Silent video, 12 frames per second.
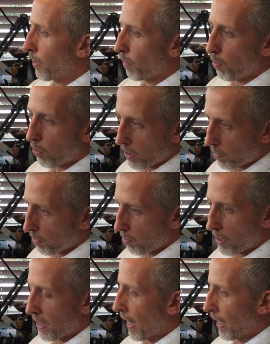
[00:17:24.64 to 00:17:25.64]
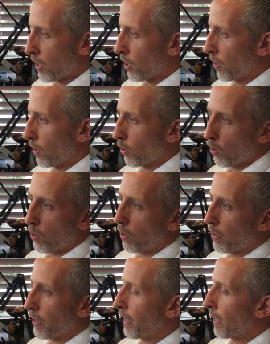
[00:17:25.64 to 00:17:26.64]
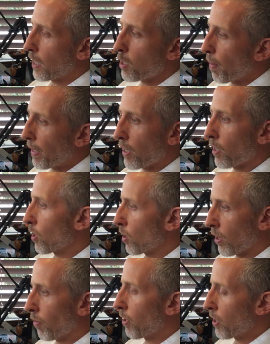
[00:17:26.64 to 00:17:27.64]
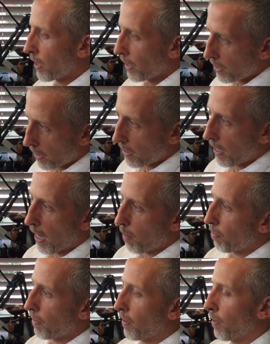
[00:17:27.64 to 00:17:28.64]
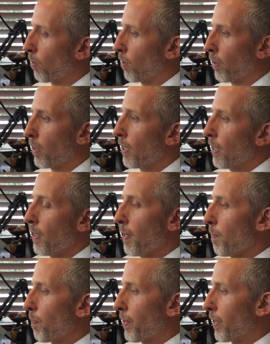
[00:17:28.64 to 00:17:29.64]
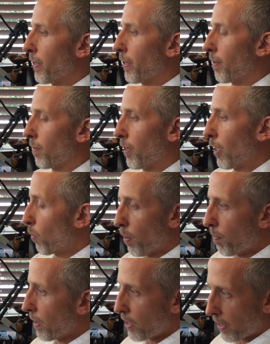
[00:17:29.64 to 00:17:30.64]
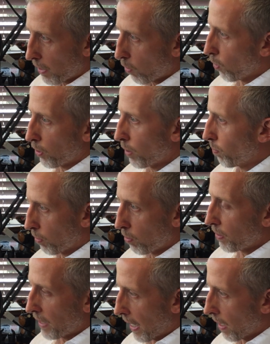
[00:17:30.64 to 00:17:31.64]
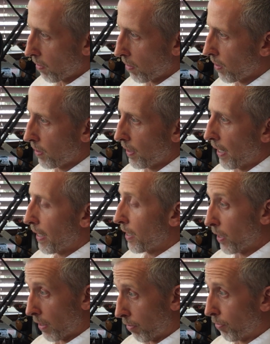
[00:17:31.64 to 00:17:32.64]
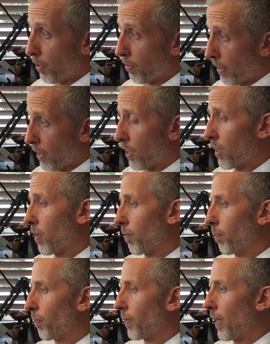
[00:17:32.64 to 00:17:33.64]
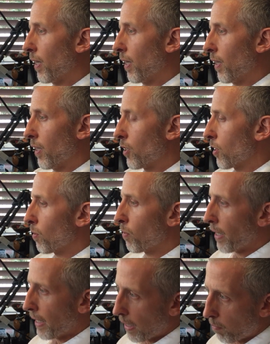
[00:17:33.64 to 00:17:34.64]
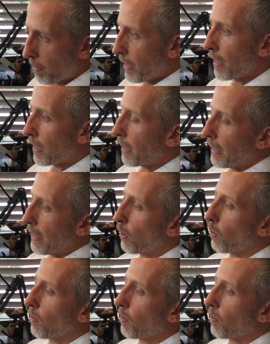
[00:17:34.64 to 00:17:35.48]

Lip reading: appointment was cancelled, or they expected a service and it didn't happen, or the equipment they ordered broke down, and they're furious. So they immediately